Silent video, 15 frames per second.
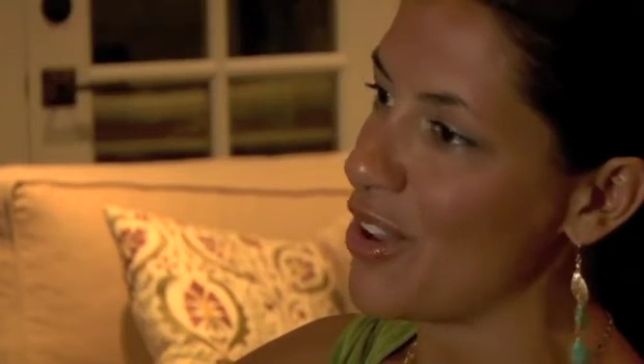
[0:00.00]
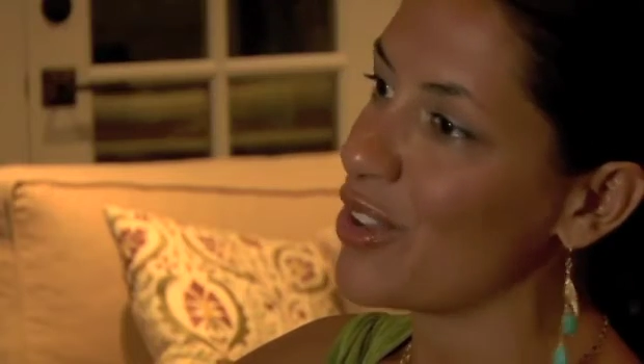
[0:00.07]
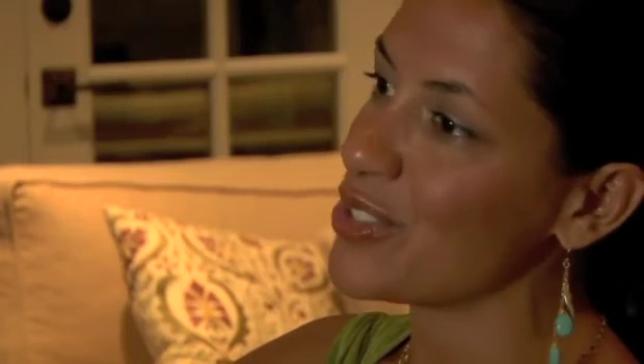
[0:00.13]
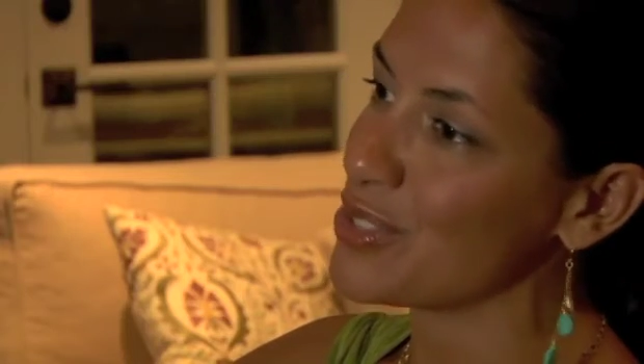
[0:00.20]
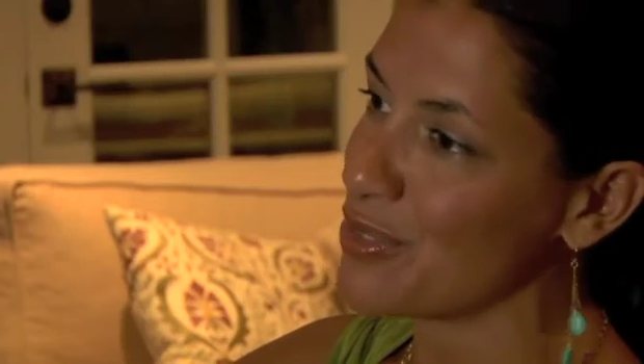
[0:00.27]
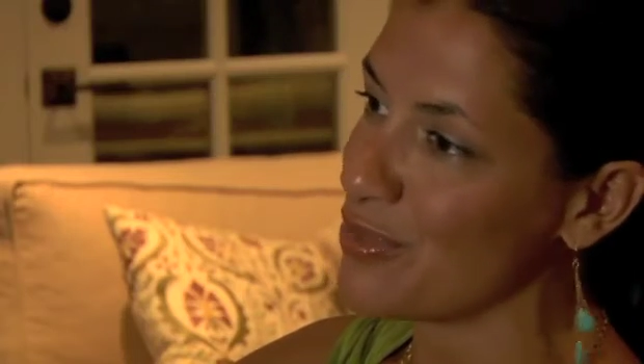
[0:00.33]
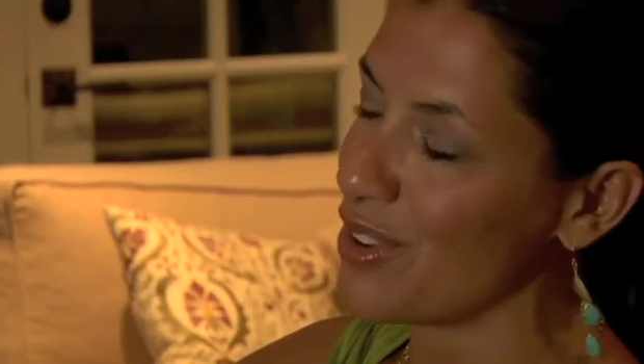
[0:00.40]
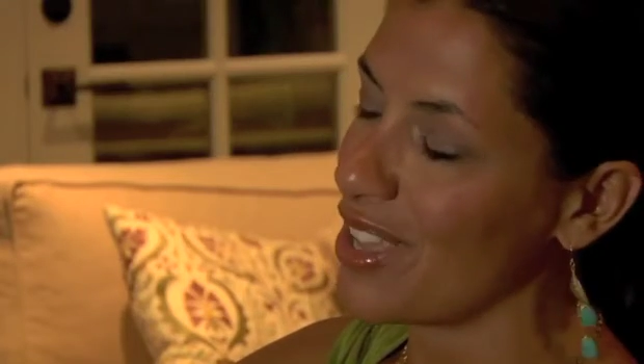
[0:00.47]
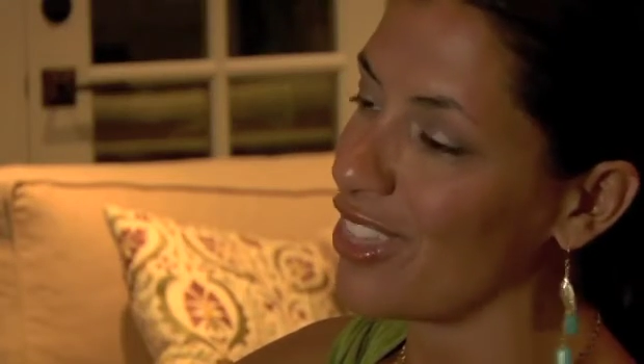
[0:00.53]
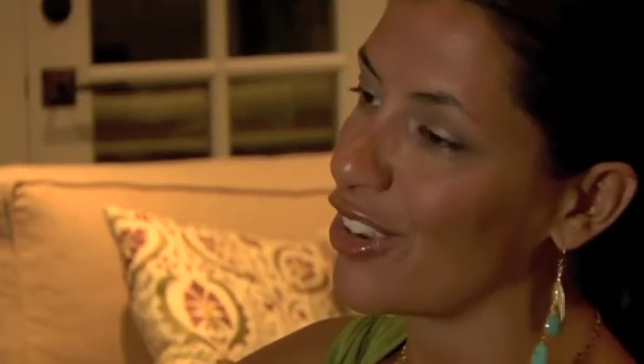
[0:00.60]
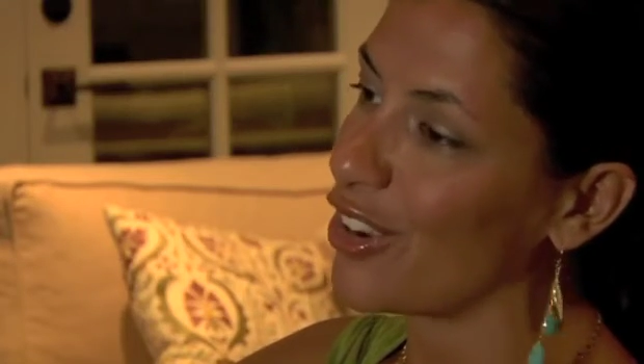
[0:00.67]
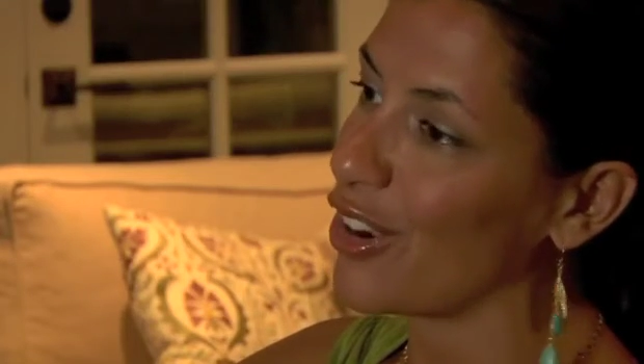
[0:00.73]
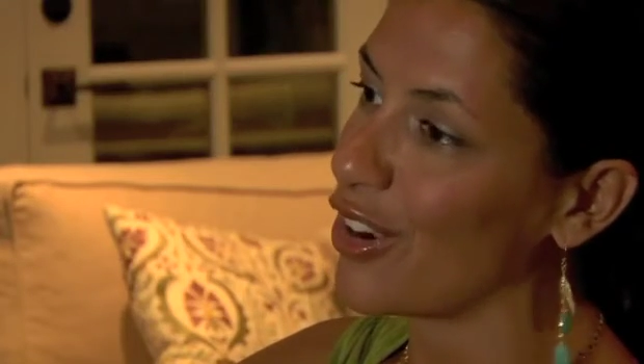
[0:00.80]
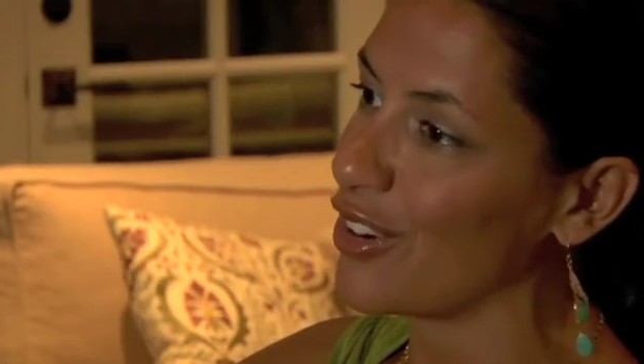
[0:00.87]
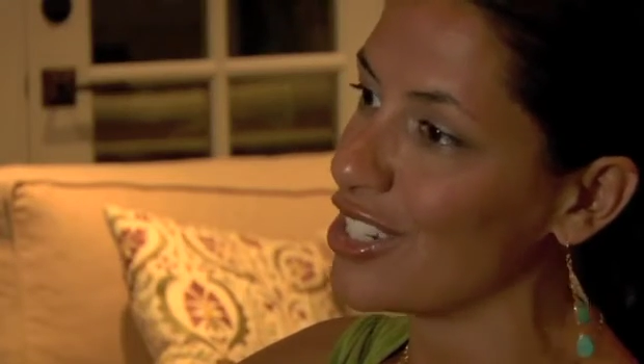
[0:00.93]
also find the
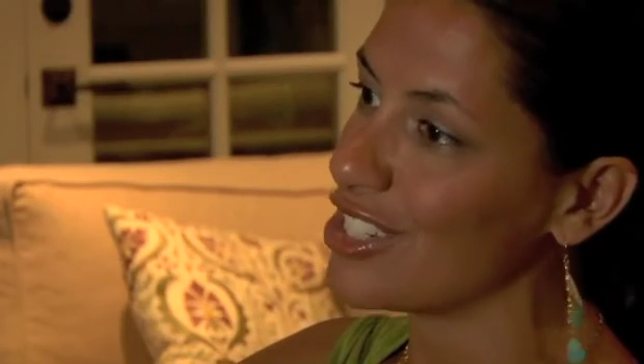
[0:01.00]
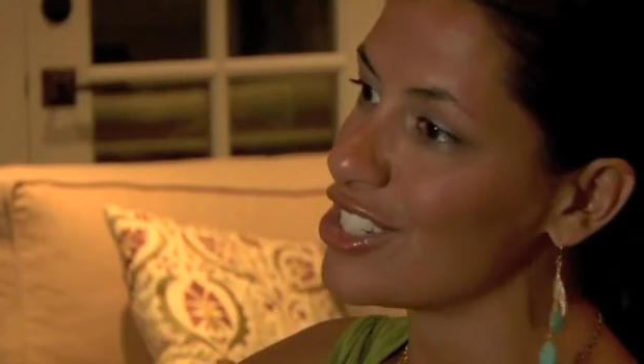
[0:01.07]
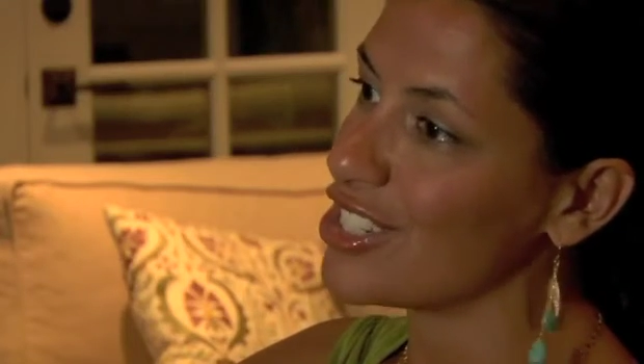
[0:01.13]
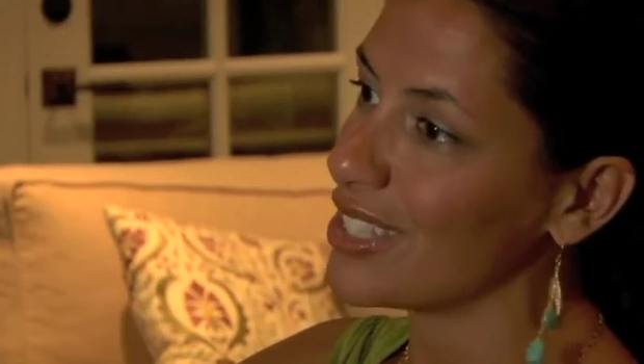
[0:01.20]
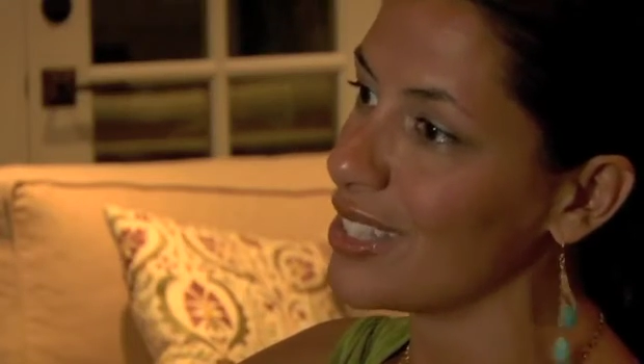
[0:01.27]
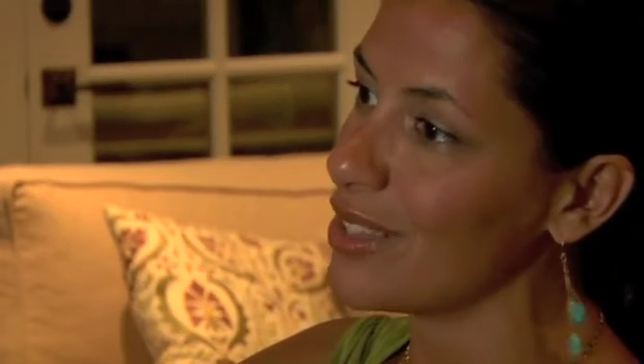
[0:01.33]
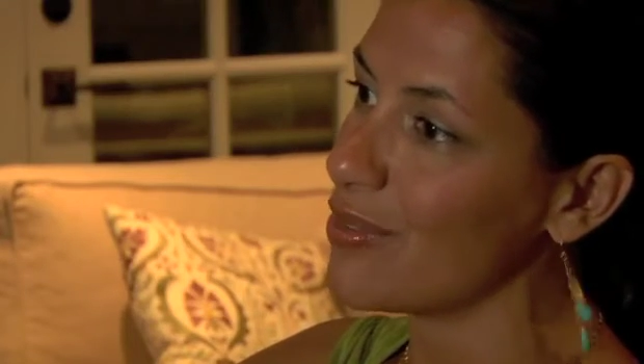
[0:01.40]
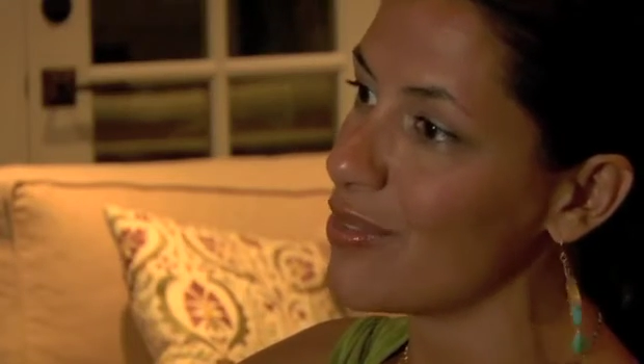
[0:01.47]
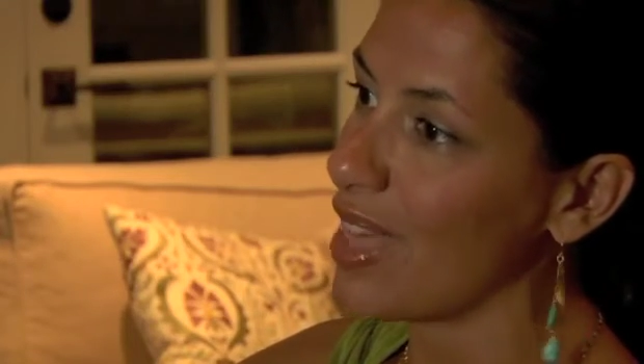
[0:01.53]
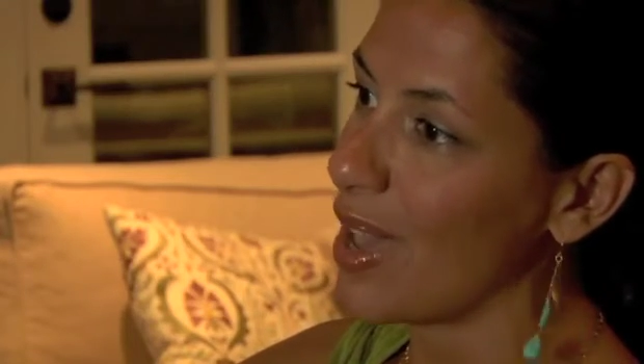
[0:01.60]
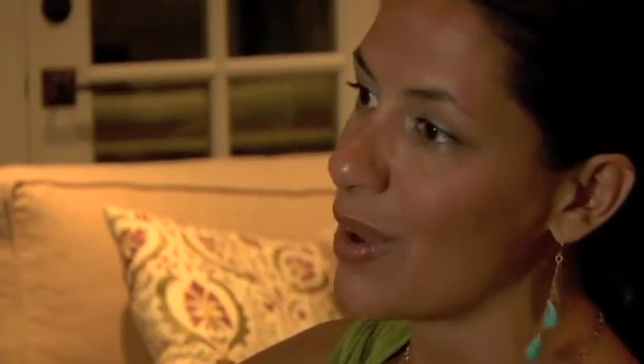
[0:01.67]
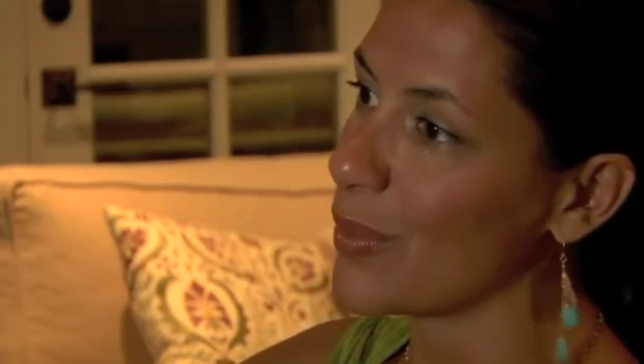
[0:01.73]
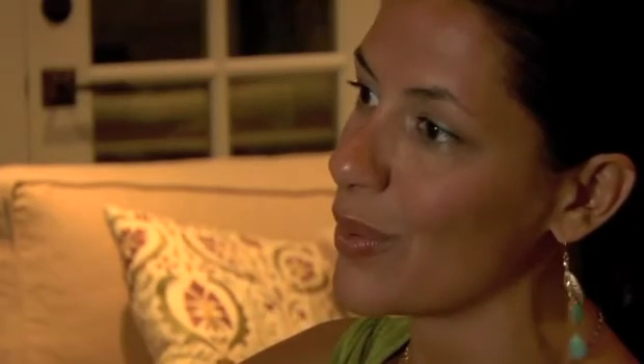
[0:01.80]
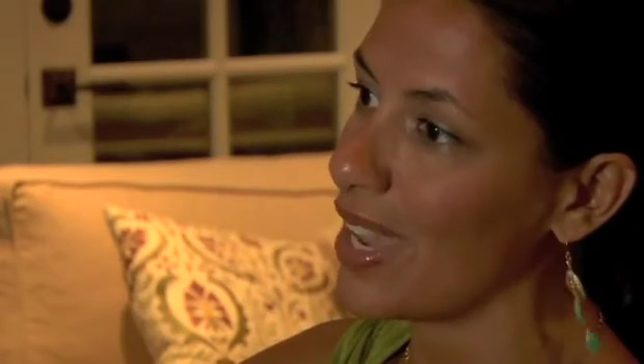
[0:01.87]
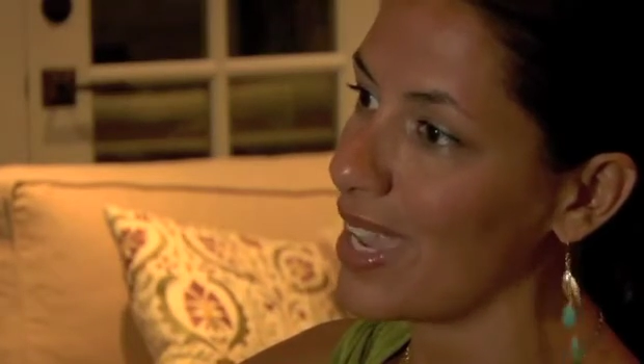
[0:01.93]
courage to live
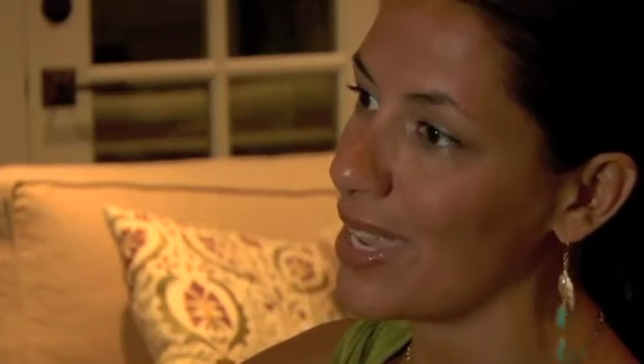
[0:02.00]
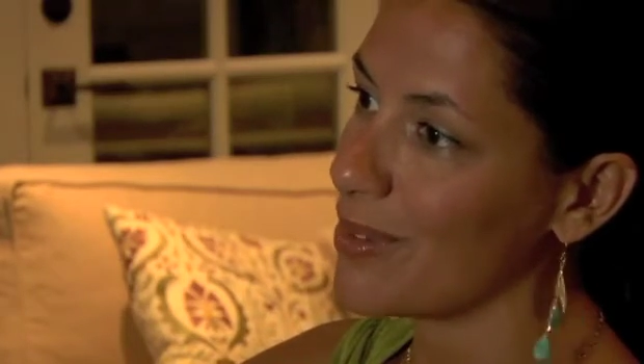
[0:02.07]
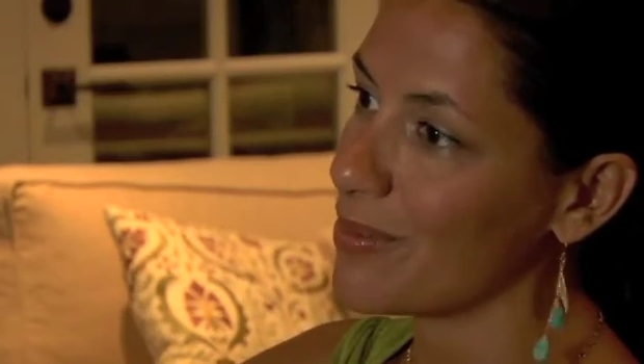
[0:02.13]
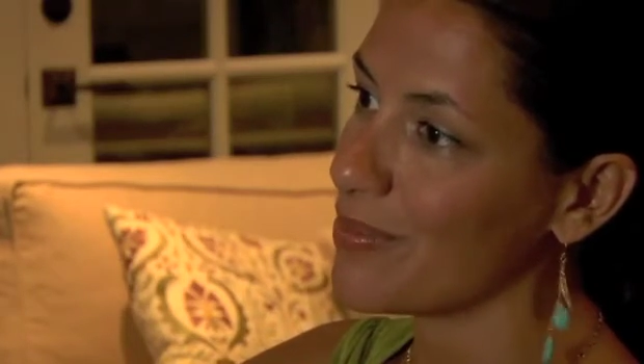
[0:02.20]
that way.